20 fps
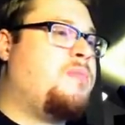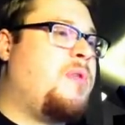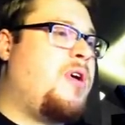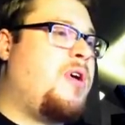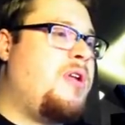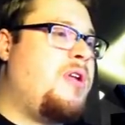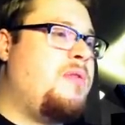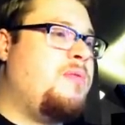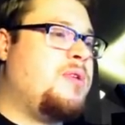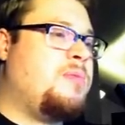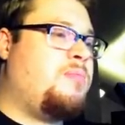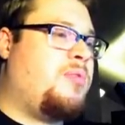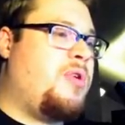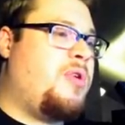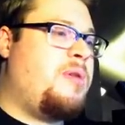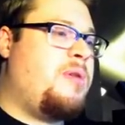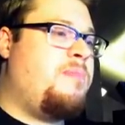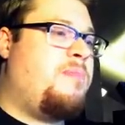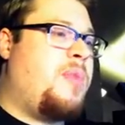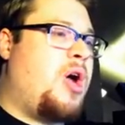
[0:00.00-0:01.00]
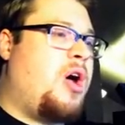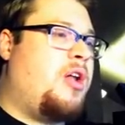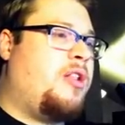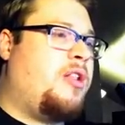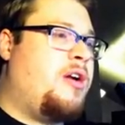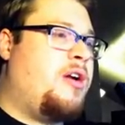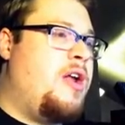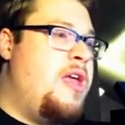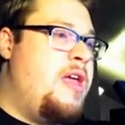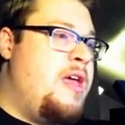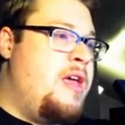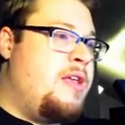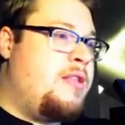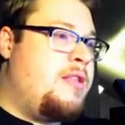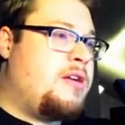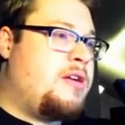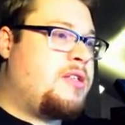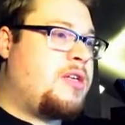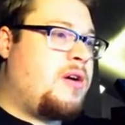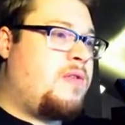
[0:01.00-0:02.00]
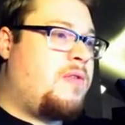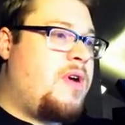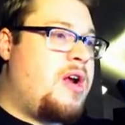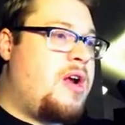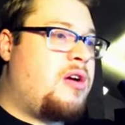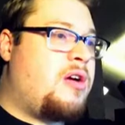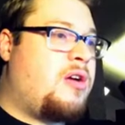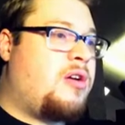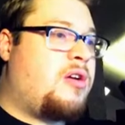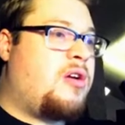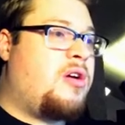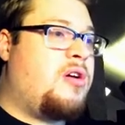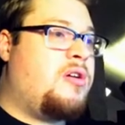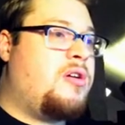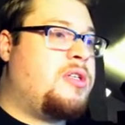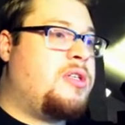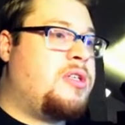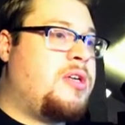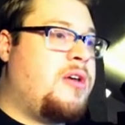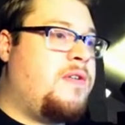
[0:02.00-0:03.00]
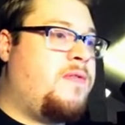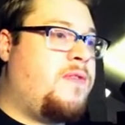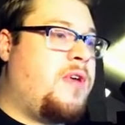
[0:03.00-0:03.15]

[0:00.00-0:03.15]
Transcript: part. It was pretty baller. There's our rare Curse of